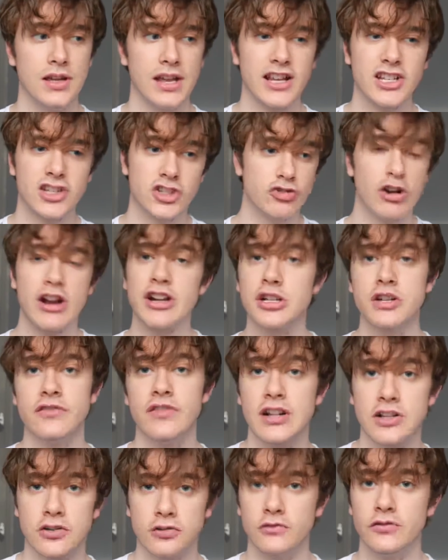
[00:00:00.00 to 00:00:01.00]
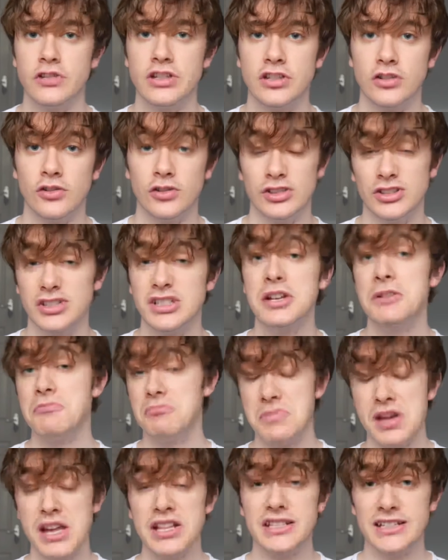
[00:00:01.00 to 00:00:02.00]
extraction of natural resources,
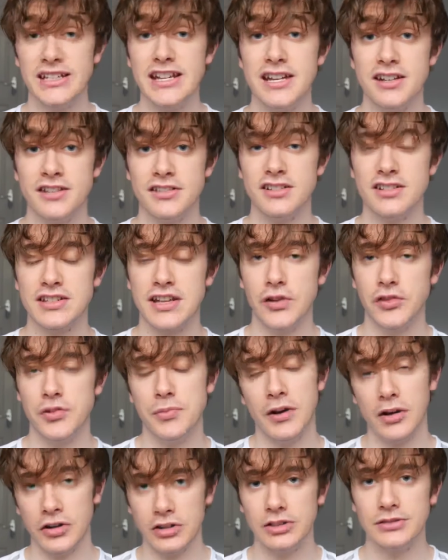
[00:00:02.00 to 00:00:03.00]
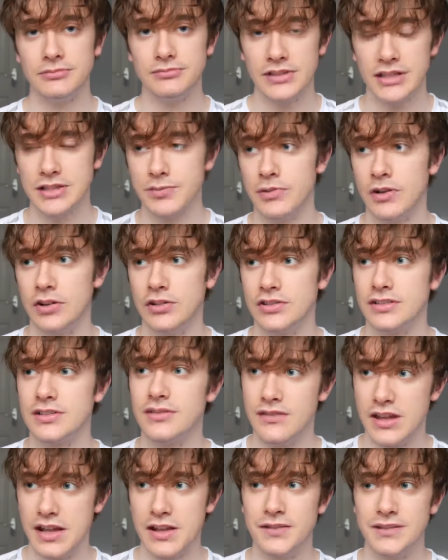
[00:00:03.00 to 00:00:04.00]
it's leaders in South America, let's be
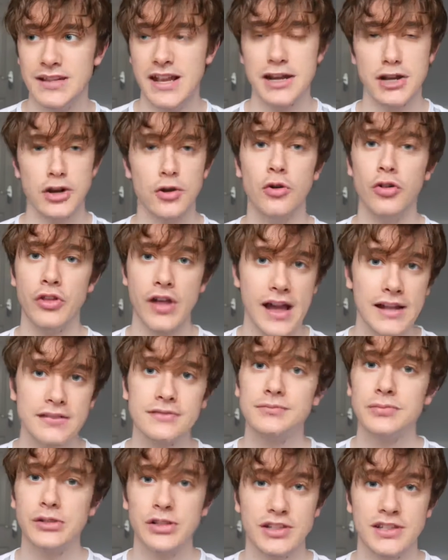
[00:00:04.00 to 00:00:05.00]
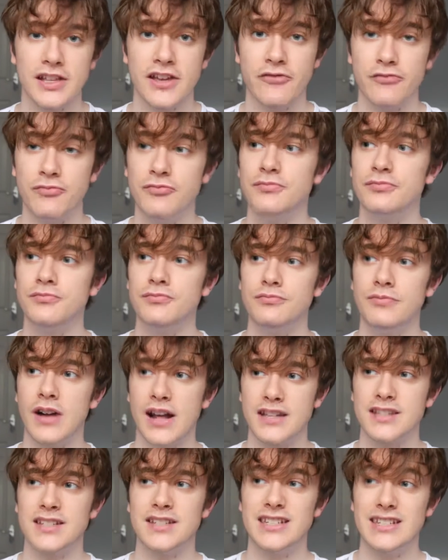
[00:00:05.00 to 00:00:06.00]
honest. They know that because they've
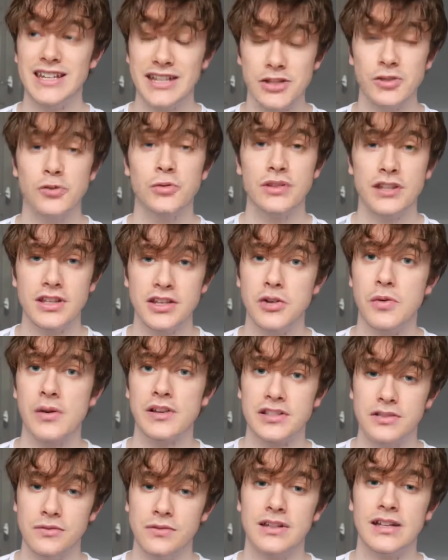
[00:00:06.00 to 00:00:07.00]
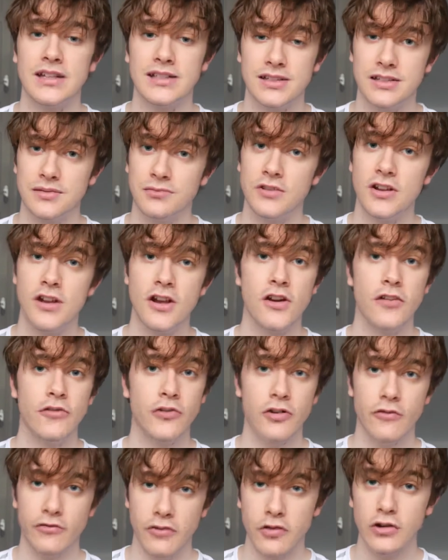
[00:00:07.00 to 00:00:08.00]
had to deal with the US doing that to them
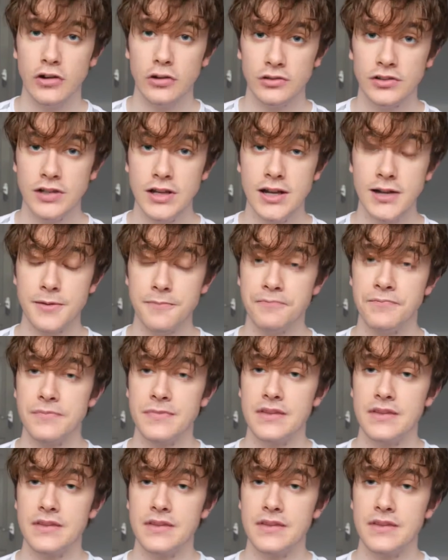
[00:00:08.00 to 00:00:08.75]
for a very long time.